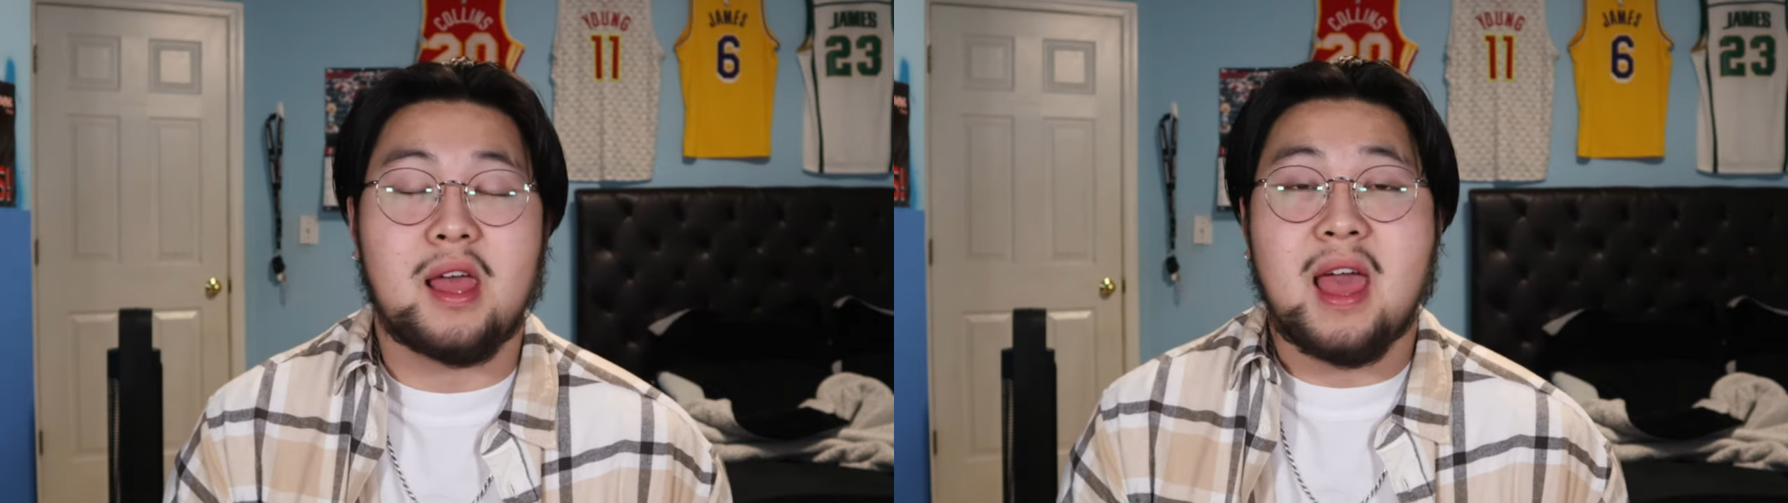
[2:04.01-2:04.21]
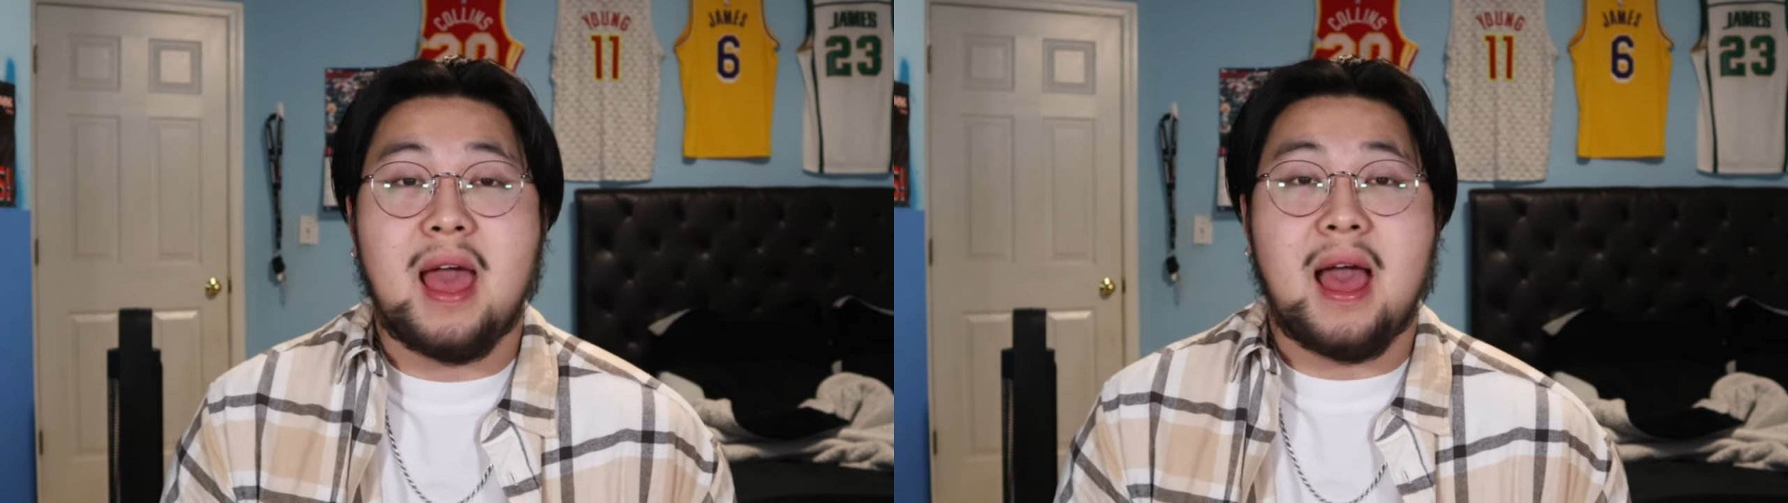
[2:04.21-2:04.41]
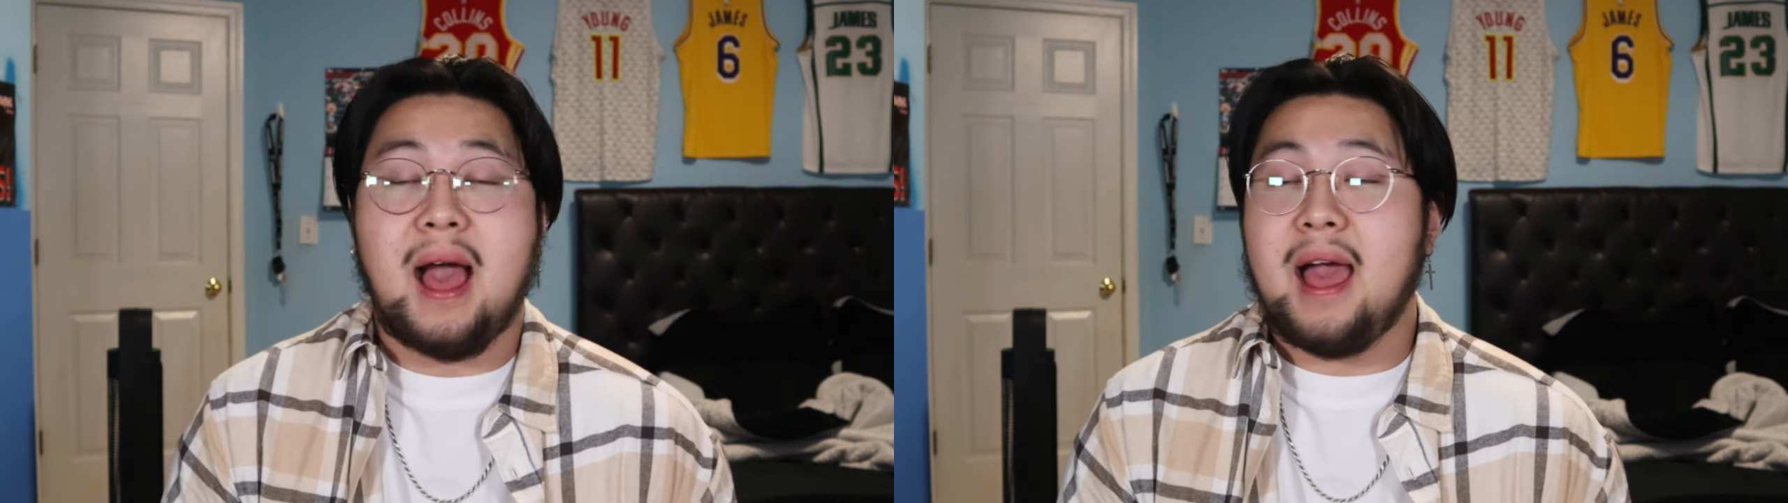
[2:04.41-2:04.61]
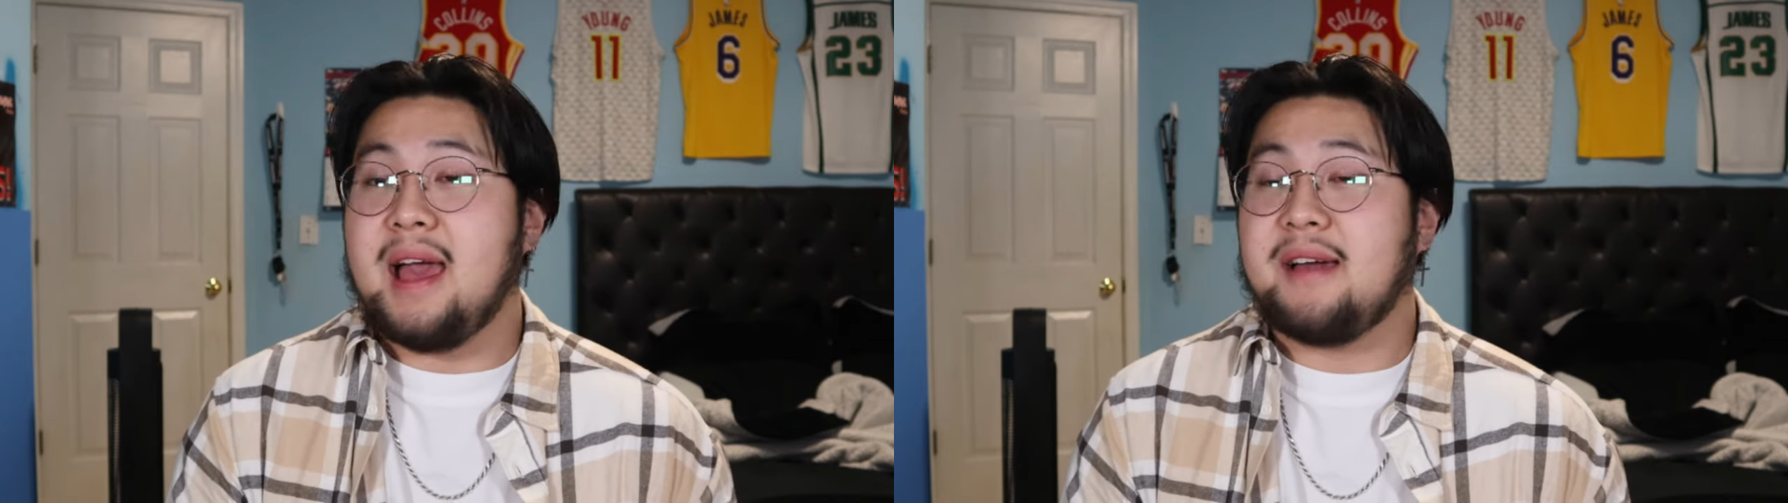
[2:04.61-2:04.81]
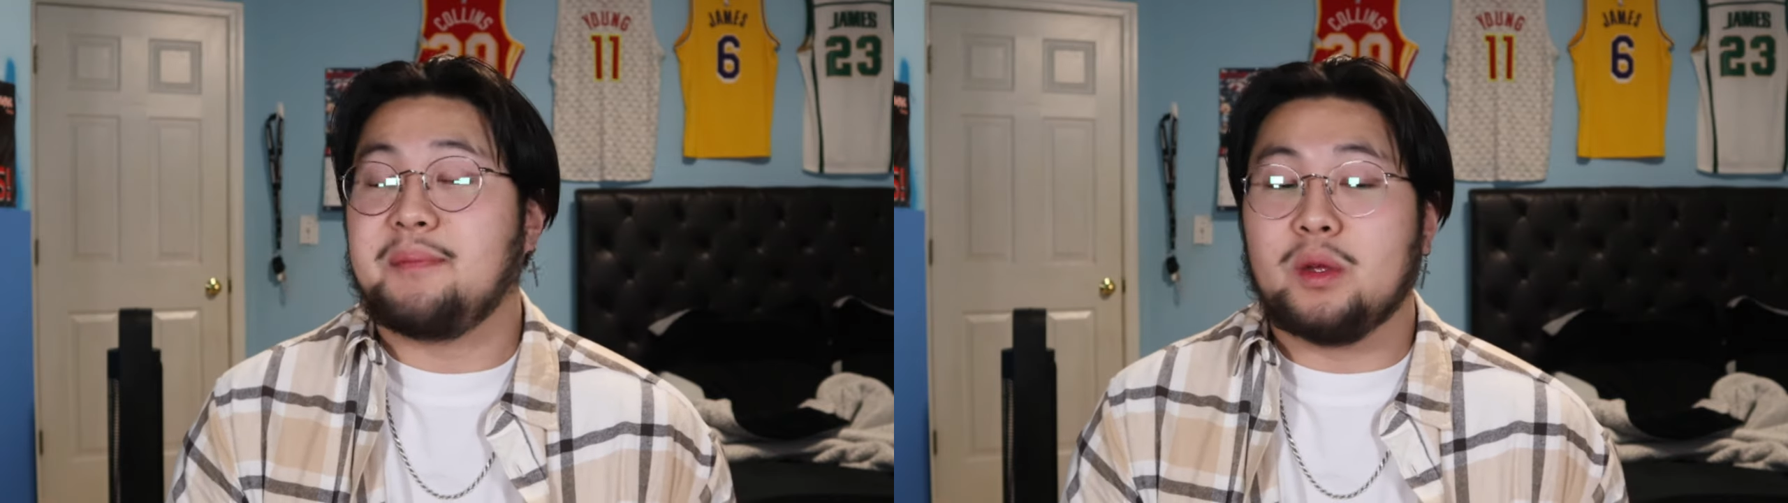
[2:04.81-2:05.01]
I have
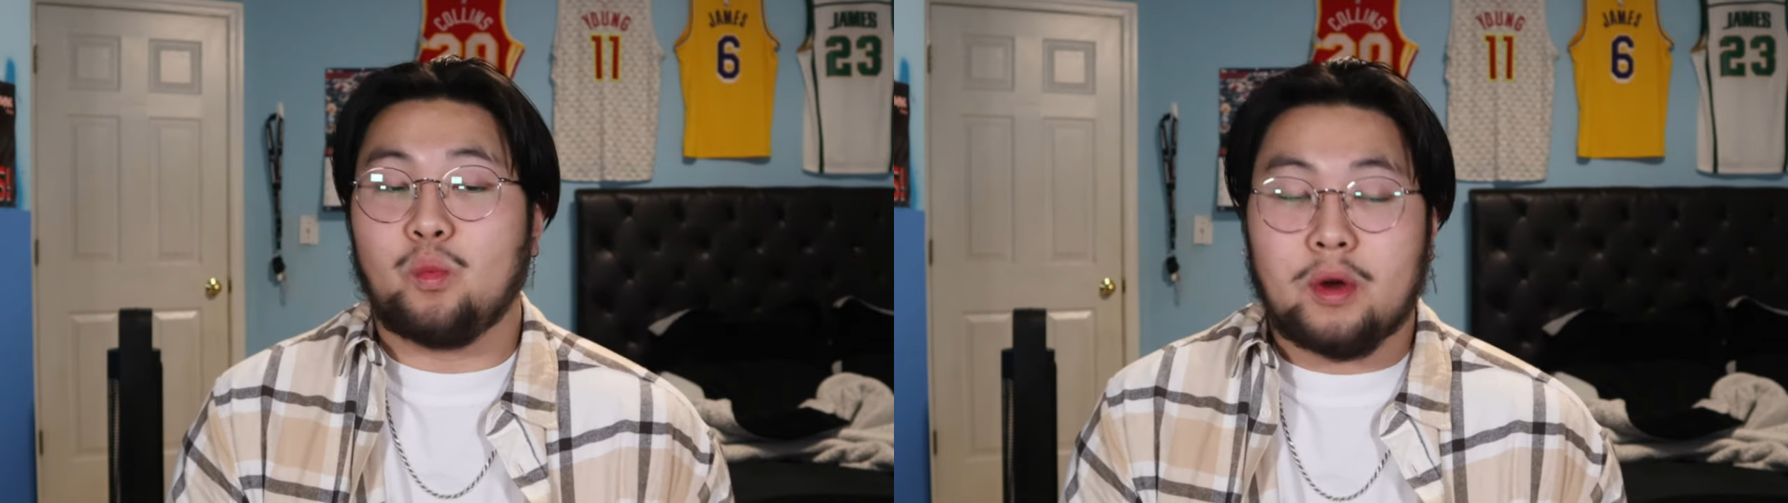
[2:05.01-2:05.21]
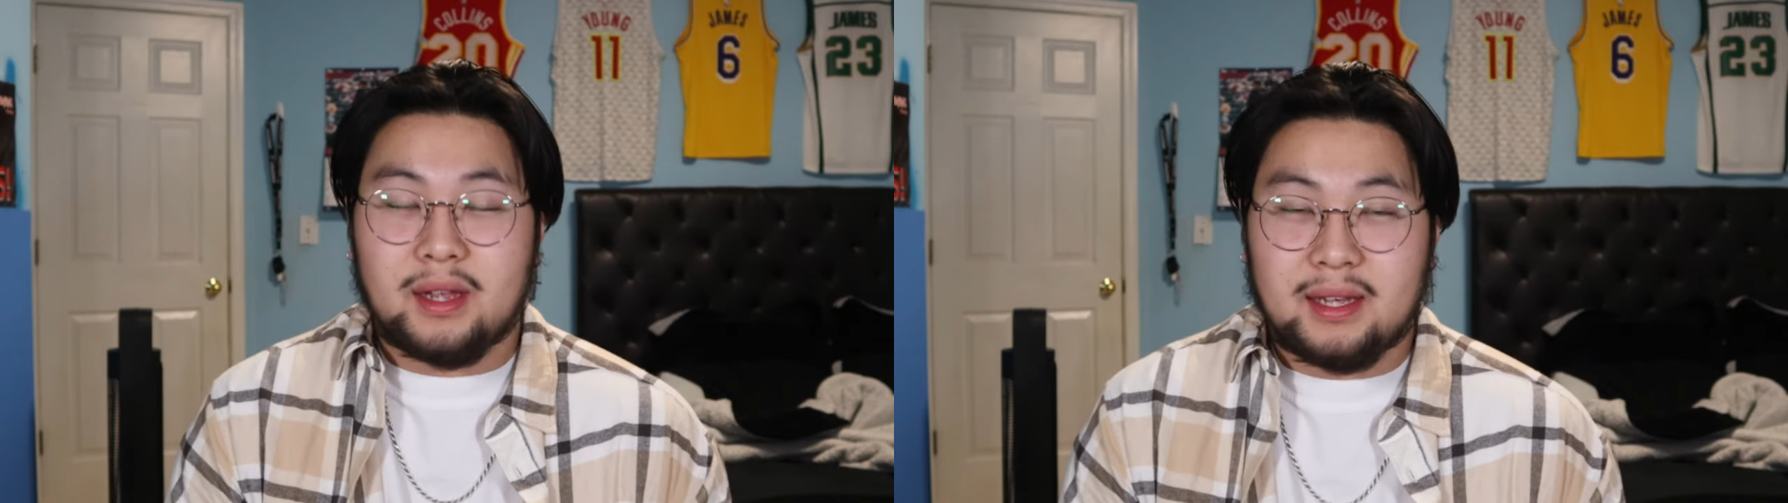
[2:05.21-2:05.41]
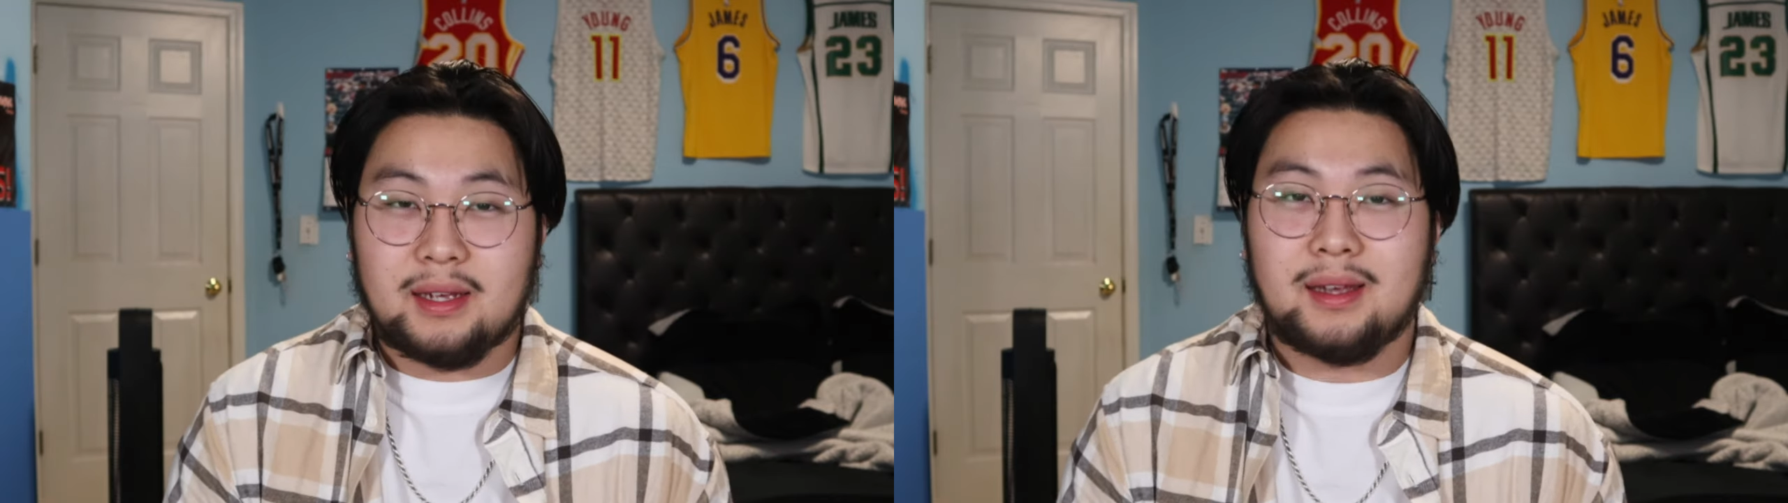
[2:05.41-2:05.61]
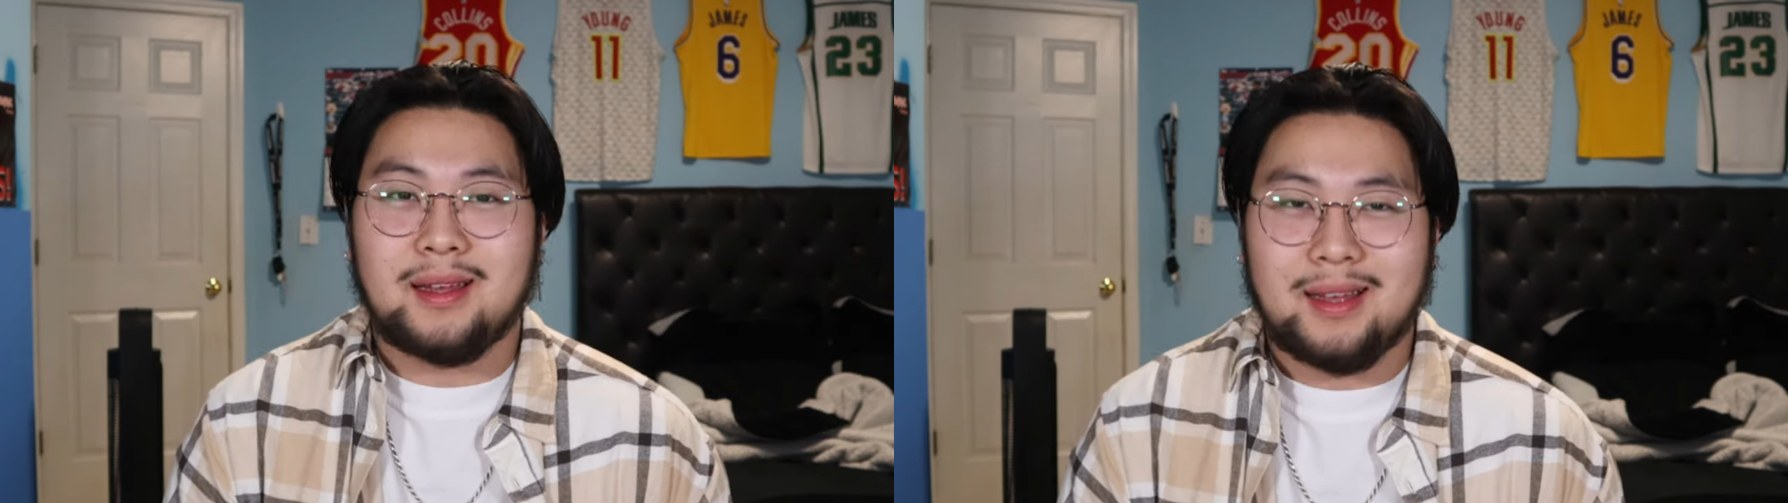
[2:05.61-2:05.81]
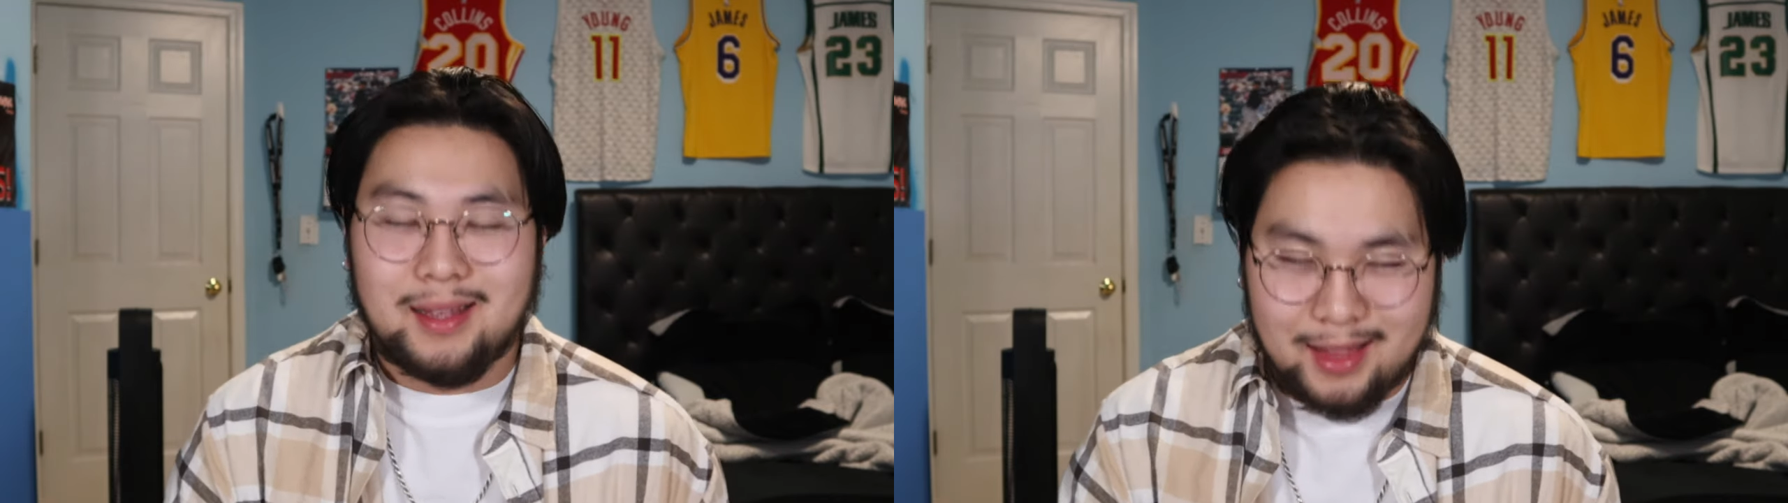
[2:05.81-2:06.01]
been working a
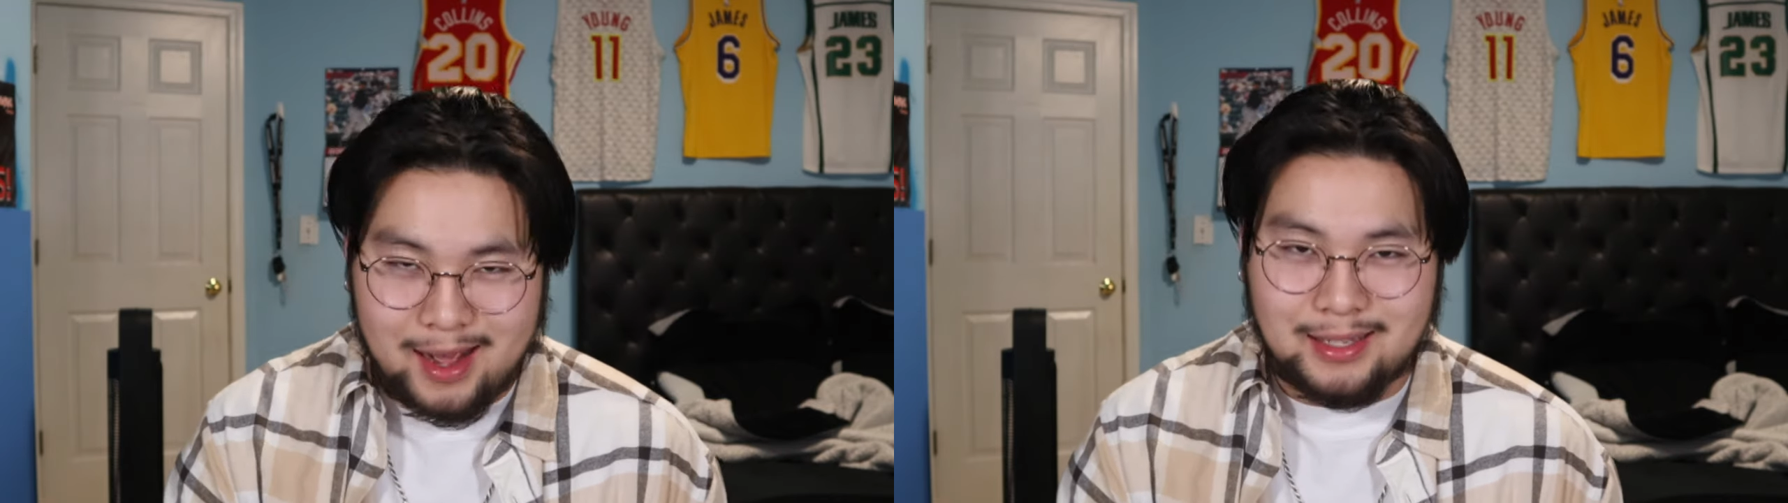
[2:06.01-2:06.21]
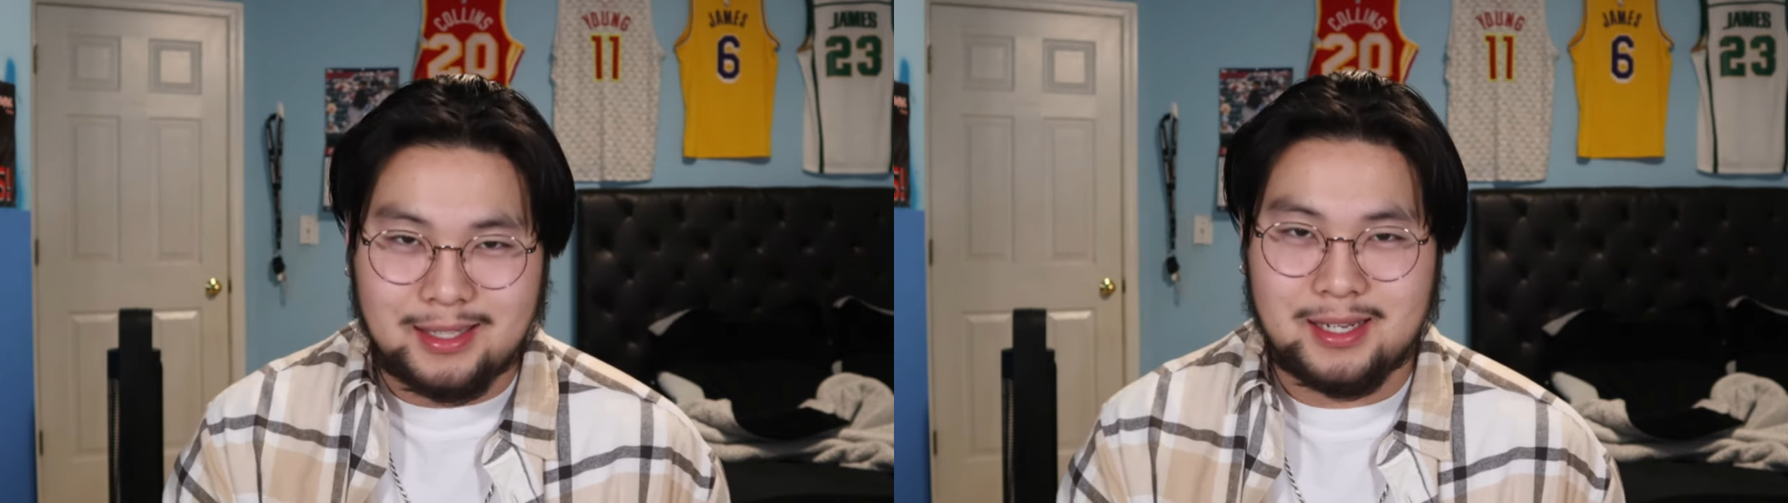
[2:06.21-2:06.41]
lot.